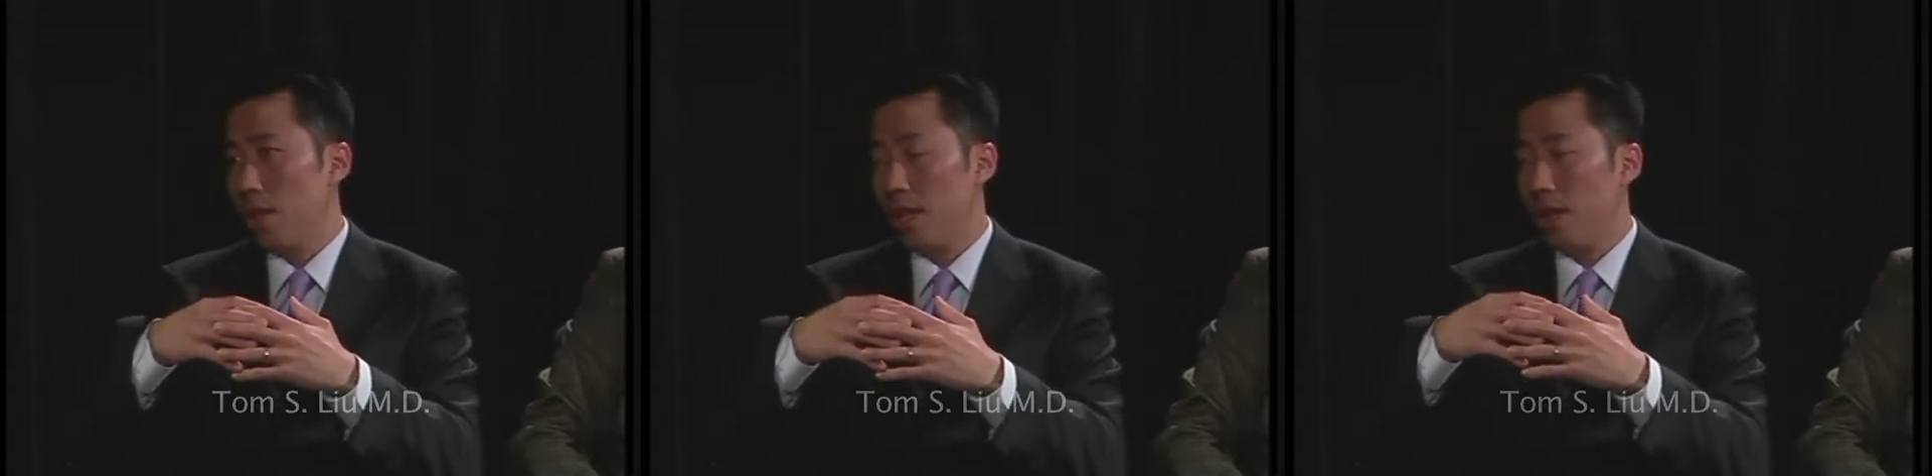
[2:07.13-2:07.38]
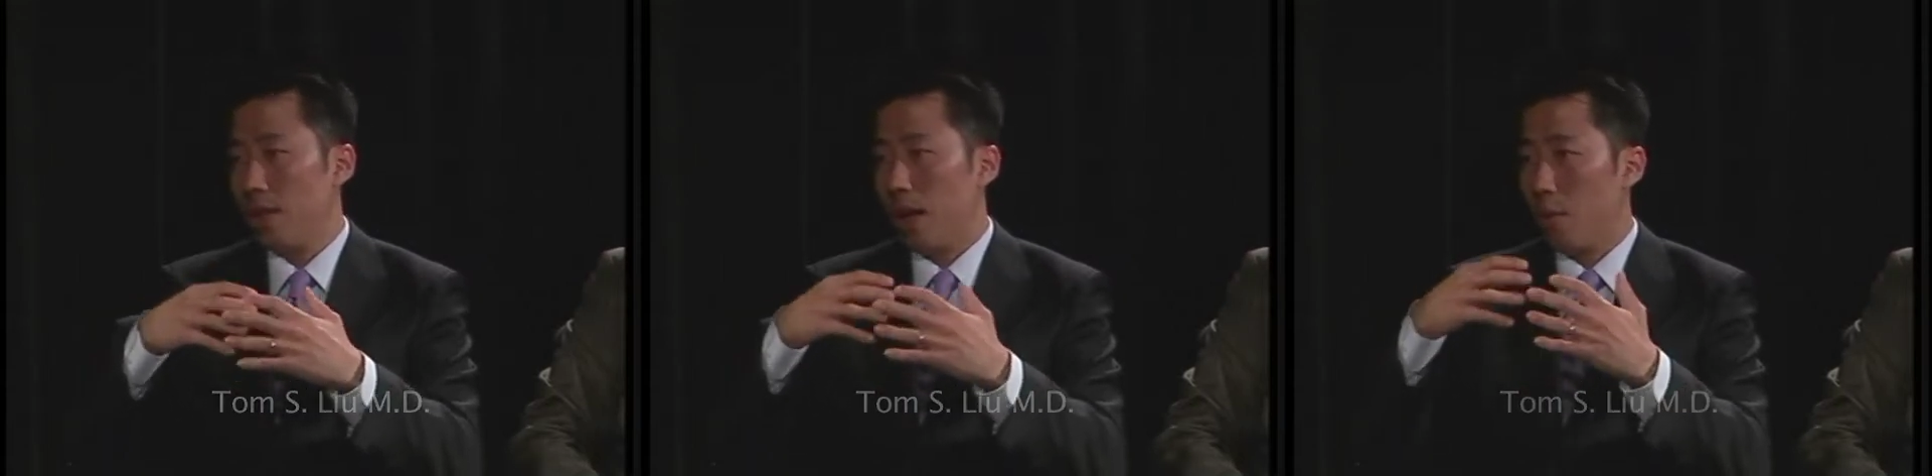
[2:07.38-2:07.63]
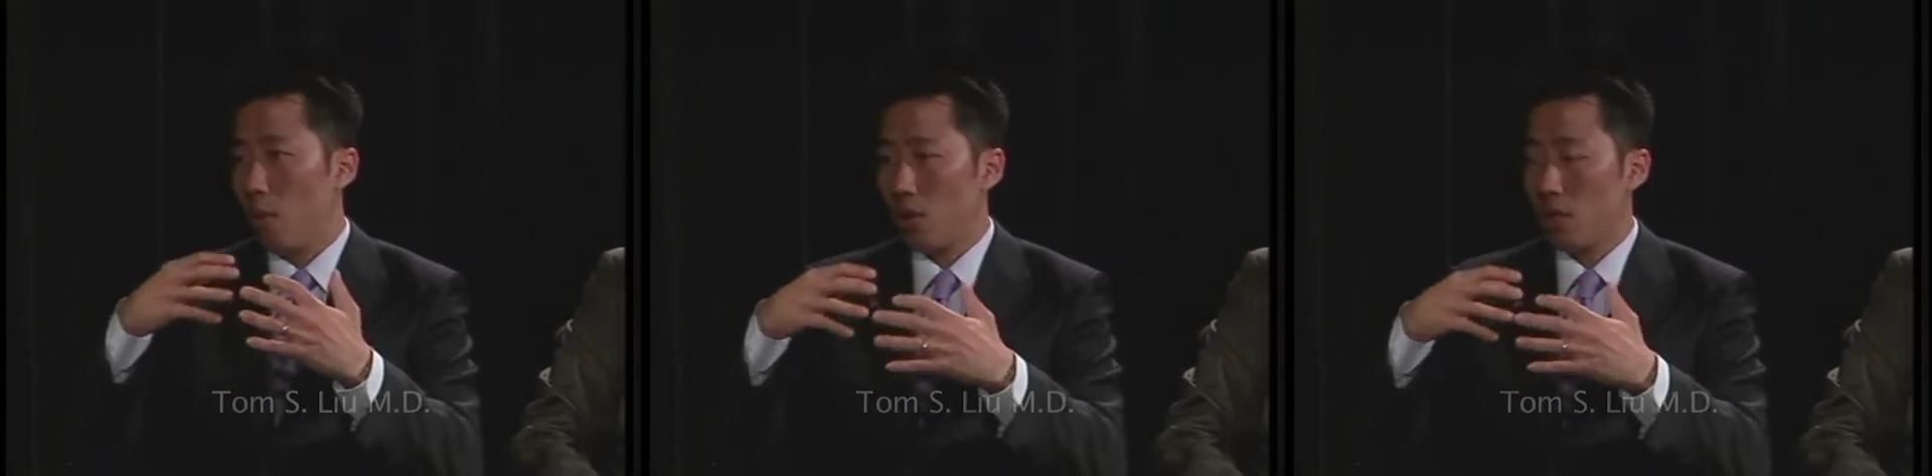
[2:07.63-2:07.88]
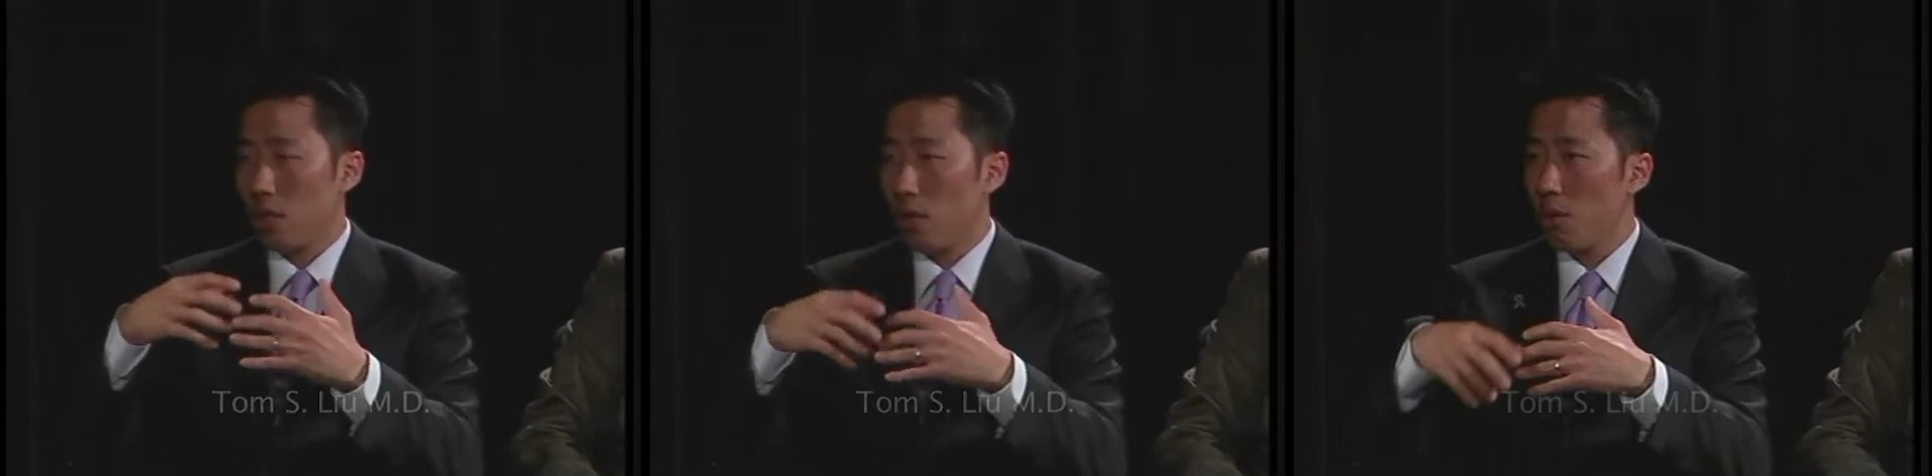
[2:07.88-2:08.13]
and that
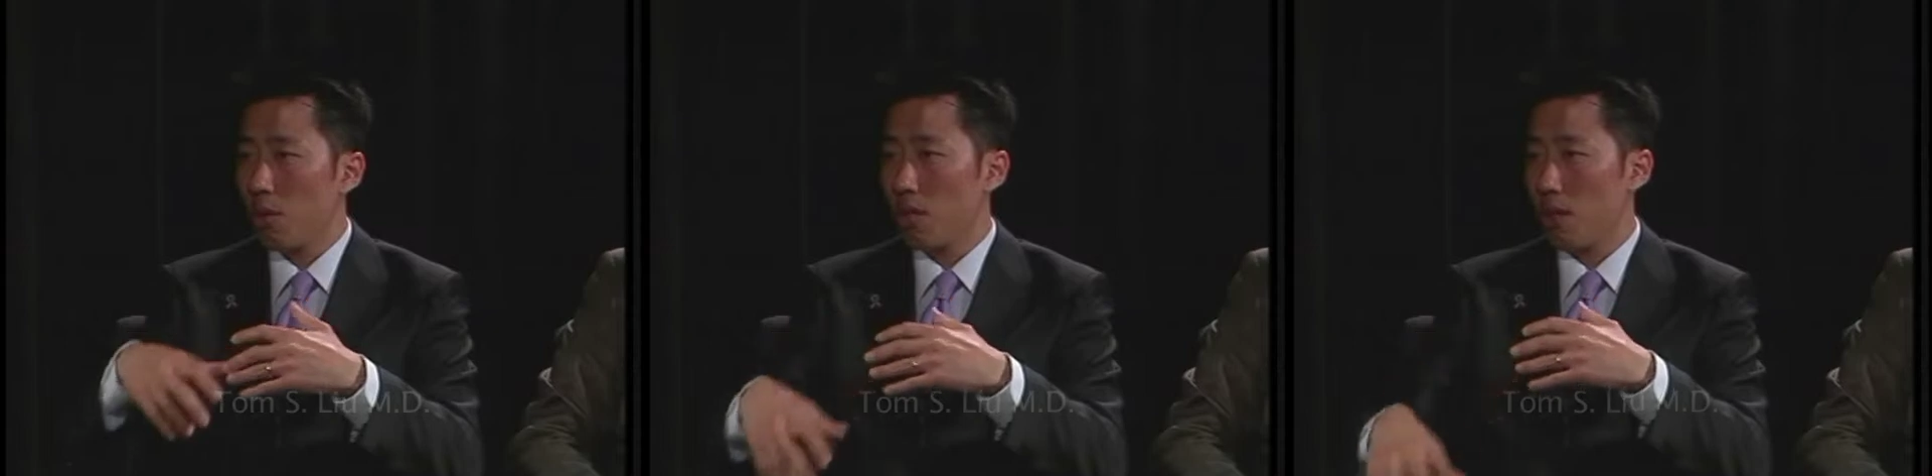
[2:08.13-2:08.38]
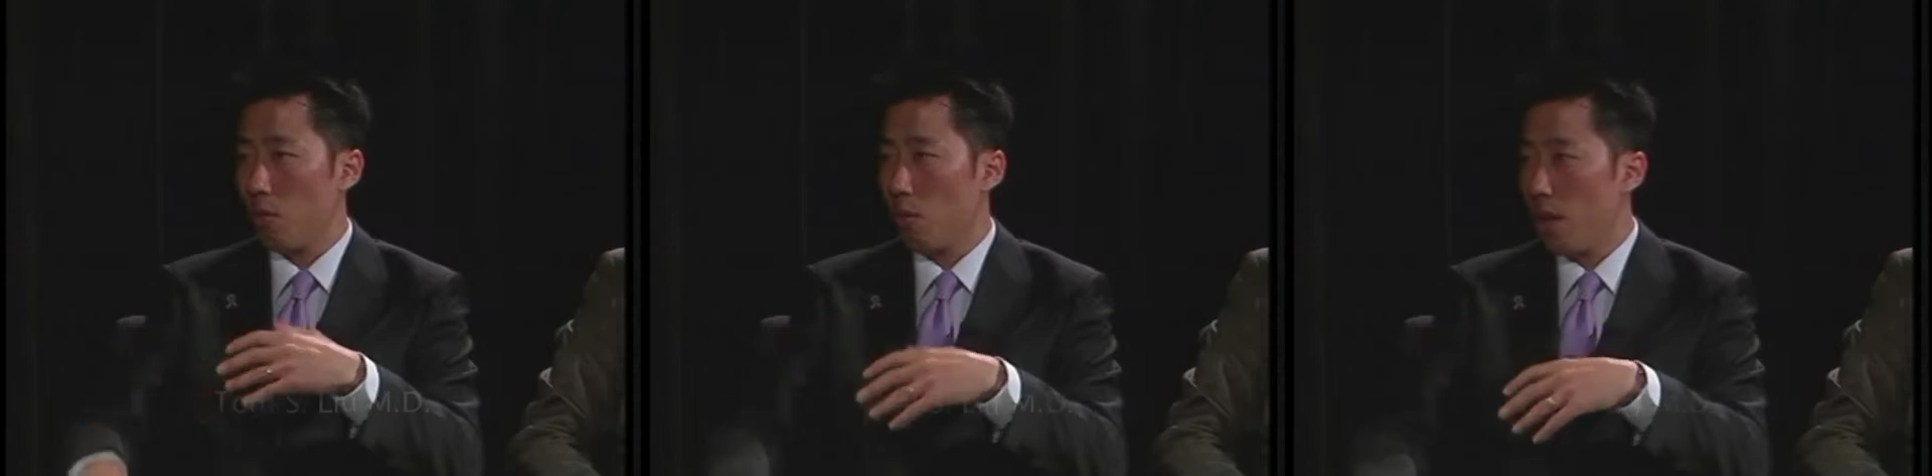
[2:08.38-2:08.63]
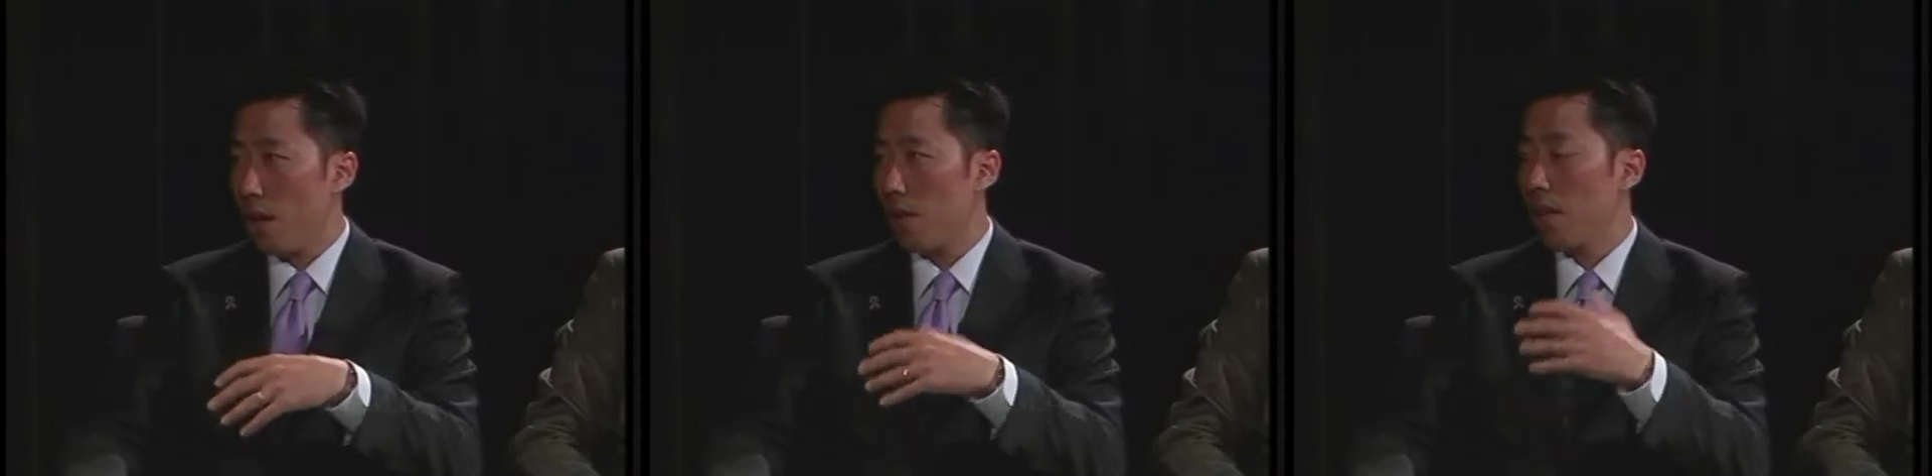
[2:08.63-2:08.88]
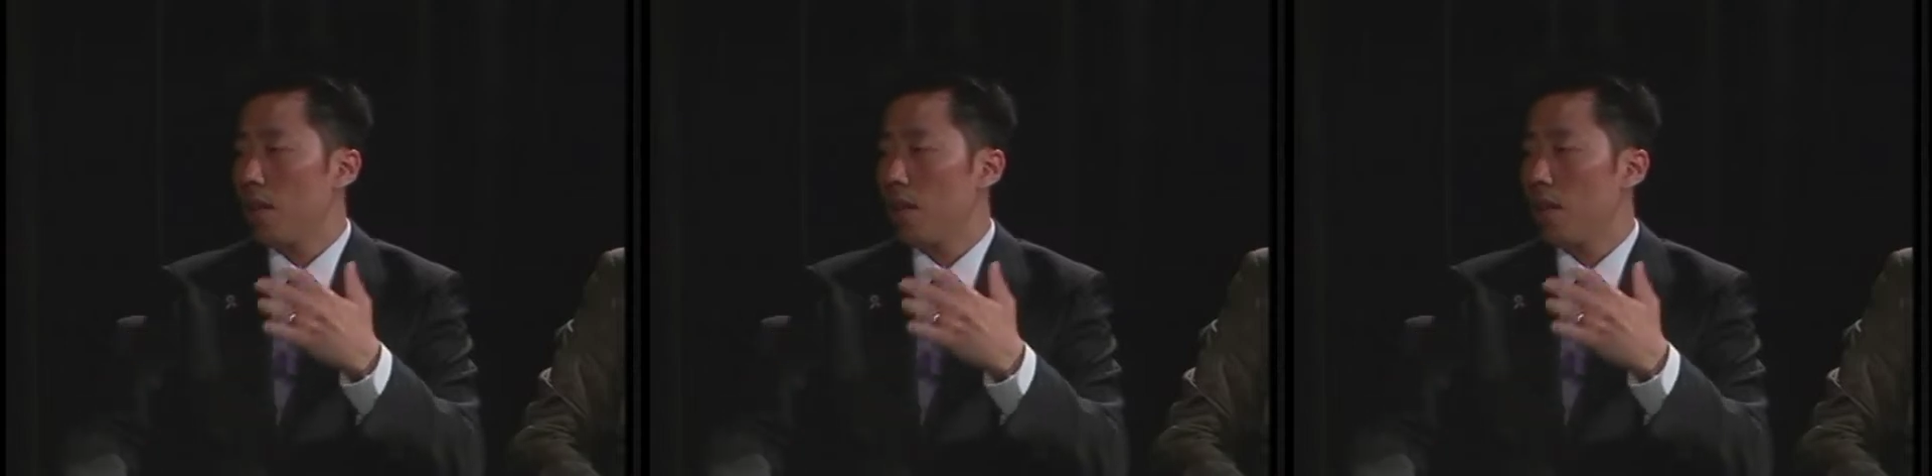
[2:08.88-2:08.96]
works closely with